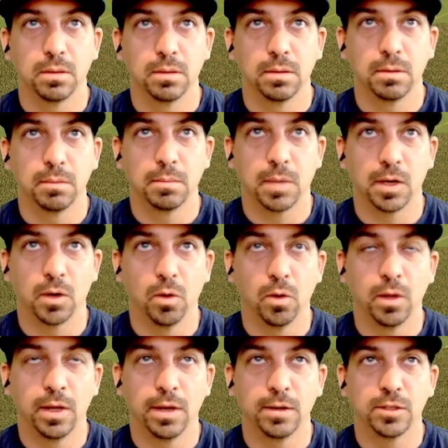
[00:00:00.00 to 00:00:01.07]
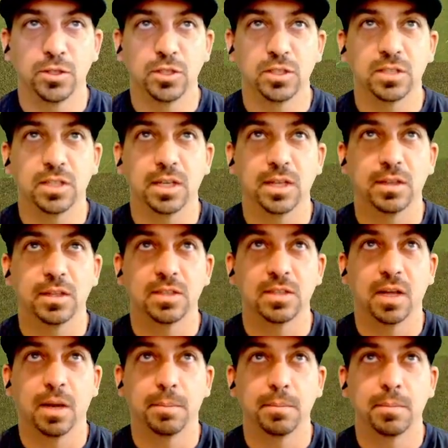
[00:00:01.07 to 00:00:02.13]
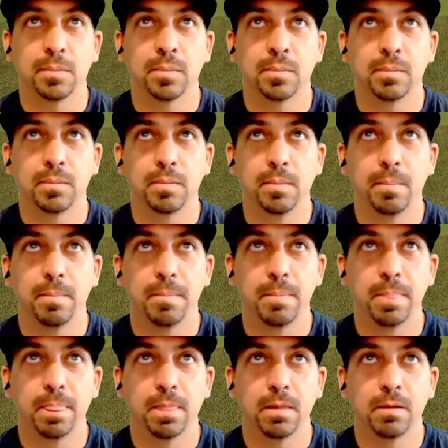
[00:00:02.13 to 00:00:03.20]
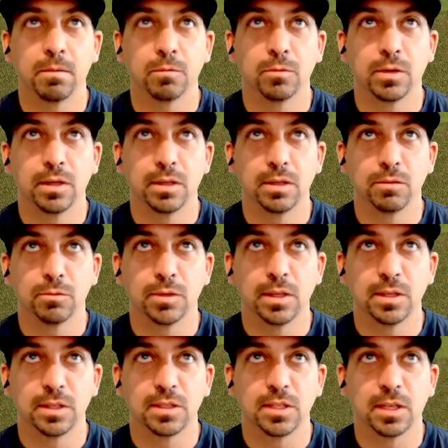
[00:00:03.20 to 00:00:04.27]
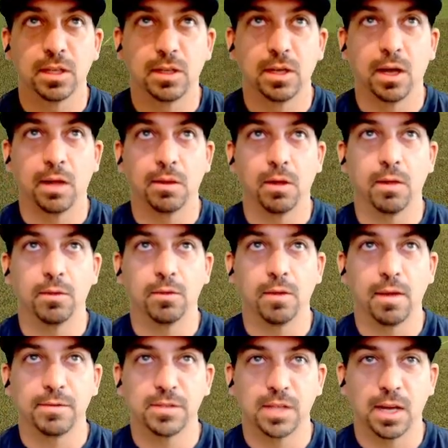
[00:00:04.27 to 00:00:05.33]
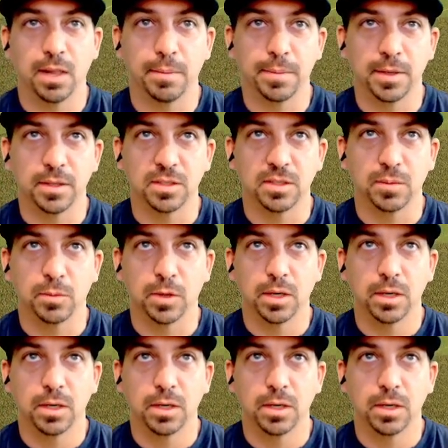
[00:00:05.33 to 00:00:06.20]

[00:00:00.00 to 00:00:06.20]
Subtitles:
My goal here is just to get this up realistically on the left side of the pin somewhere.